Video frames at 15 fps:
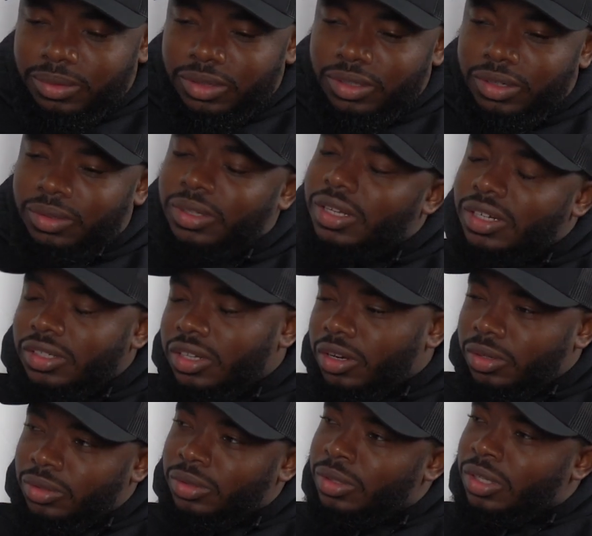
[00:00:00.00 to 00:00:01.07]
So kind
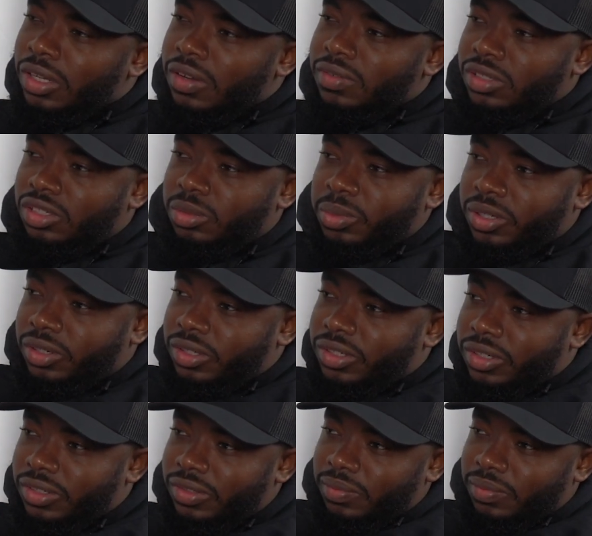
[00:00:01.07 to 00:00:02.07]
of give us experience.